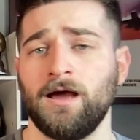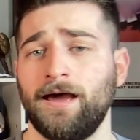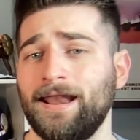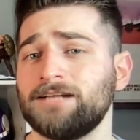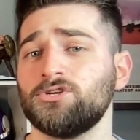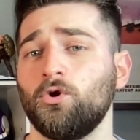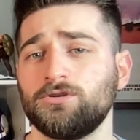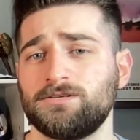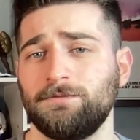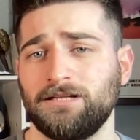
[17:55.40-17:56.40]
And that's
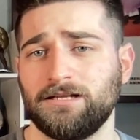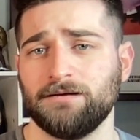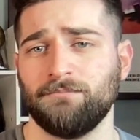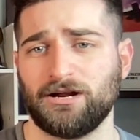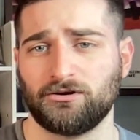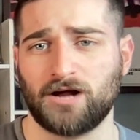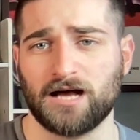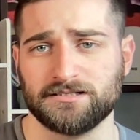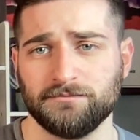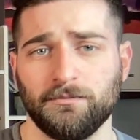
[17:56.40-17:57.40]
ultimately a
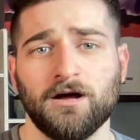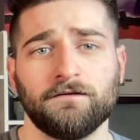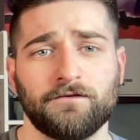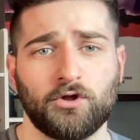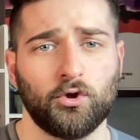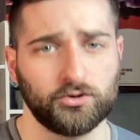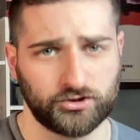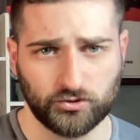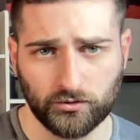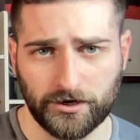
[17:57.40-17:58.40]
microcosm for the whole
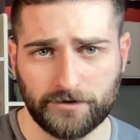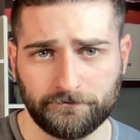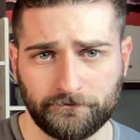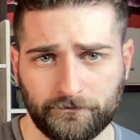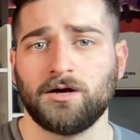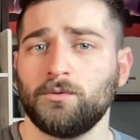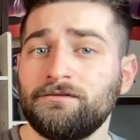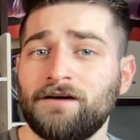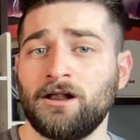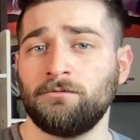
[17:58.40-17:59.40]
story. We
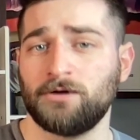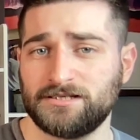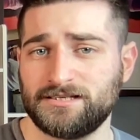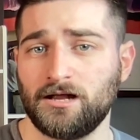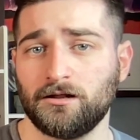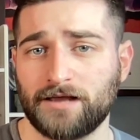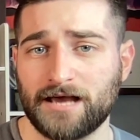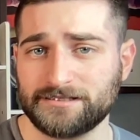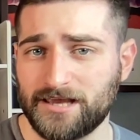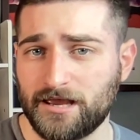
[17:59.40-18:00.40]
follow Marcel
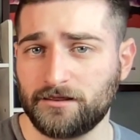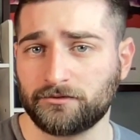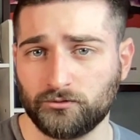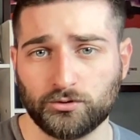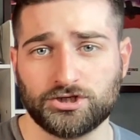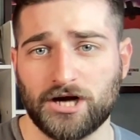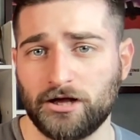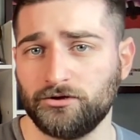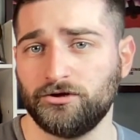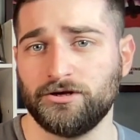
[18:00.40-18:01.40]
cascade through
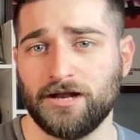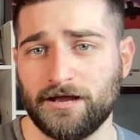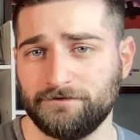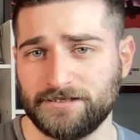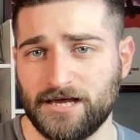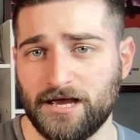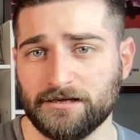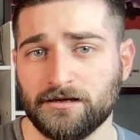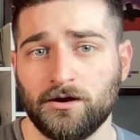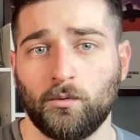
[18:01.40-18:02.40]
childhood
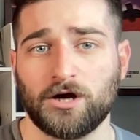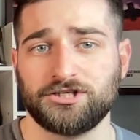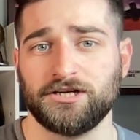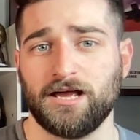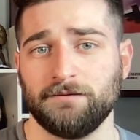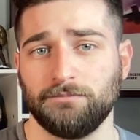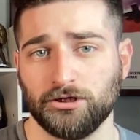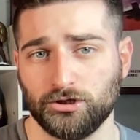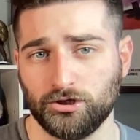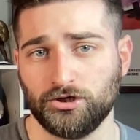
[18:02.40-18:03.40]
naivete, watching a
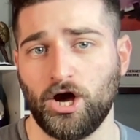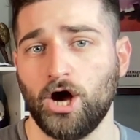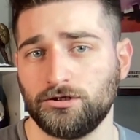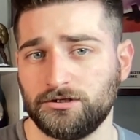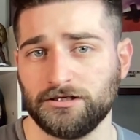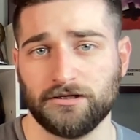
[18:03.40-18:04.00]
blurred, ugly